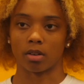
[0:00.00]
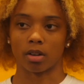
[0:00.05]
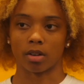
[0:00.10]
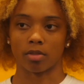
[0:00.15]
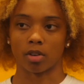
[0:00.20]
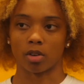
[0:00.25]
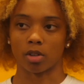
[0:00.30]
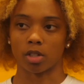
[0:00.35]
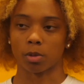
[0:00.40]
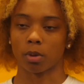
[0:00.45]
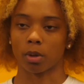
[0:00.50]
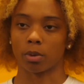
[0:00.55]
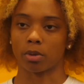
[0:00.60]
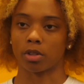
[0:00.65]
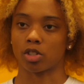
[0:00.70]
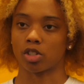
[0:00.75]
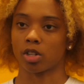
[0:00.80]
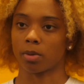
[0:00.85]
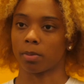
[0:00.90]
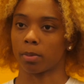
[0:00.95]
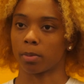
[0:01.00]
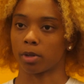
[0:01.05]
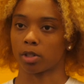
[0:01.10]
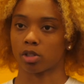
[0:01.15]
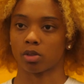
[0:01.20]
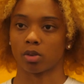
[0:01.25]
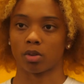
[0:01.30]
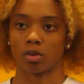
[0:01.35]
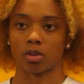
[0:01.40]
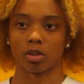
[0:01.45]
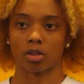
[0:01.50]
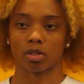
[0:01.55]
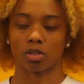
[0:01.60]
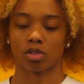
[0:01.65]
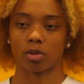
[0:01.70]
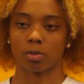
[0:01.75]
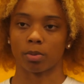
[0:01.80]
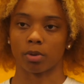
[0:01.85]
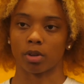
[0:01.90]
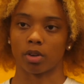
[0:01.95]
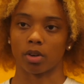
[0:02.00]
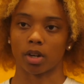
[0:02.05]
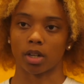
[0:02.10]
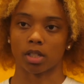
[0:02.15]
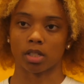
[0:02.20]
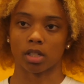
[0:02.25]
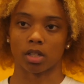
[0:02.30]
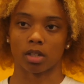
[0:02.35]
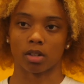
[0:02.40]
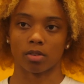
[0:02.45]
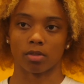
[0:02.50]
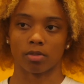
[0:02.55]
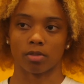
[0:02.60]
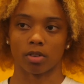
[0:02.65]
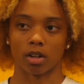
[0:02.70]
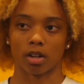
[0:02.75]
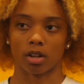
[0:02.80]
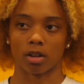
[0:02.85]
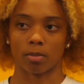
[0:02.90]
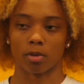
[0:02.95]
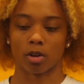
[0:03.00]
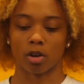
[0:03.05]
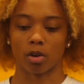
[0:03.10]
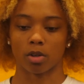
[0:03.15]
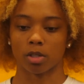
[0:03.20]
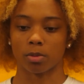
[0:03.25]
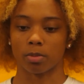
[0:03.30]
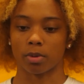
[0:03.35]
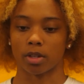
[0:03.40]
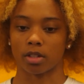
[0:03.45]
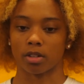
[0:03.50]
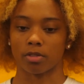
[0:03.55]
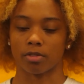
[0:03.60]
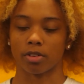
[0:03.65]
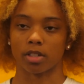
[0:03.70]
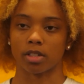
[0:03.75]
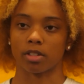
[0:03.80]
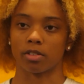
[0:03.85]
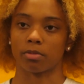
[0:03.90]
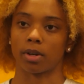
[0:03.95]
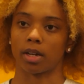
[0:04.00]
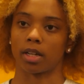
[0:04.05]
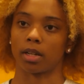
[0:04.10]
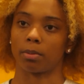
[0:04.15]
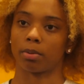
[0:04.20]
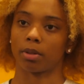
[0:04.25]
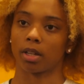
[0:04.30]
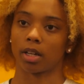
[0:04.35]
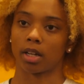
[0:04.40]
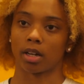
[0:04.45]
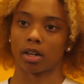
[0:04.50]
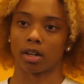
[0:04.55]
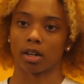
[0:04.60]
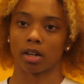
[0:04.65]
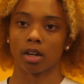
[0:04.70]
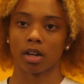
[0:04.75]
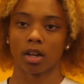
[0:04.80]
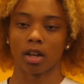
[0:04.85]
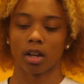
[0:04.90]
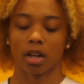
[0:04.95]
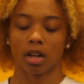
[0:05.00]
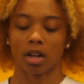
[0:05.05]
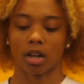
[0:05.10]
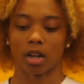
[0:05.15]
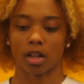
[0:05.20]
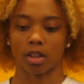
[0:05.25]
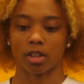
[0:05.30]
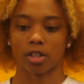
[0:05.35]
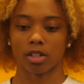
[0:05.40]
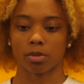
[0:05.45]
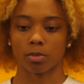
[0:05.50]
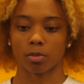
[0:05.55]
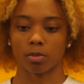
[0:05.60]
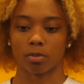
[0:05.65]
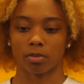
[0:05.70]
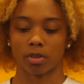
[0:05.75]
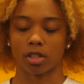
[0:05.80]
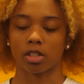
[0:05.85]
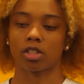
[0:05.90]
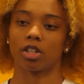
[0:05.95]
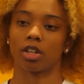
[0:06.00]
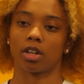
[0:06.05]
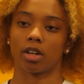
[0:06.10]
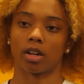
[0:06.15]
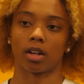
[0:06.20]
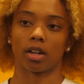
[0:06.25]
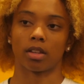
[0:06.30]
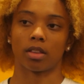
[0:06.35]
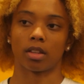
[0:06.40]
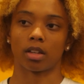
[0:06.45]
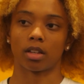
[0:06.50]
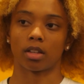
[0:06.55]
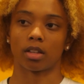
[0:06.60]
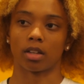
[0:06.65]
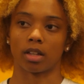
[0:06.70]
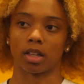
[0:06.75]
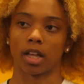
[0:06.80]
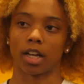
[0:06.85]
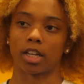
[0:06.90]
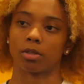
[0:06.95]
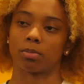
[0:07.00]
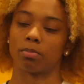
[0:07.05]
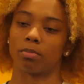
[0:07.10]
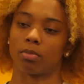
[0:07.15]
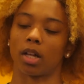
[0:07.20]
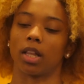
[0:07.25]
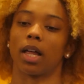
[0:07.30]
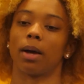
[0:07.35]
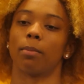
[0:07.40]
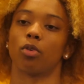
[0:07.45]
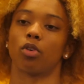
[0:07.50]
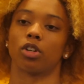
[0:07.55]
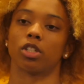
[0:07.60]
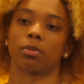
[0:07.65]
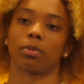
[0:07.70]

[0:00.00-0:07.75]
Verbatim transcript: I've always played with the chip on my shoulder, super aggressive, um, always been defensive minded player uh, this this year I think a lot, is, a lot more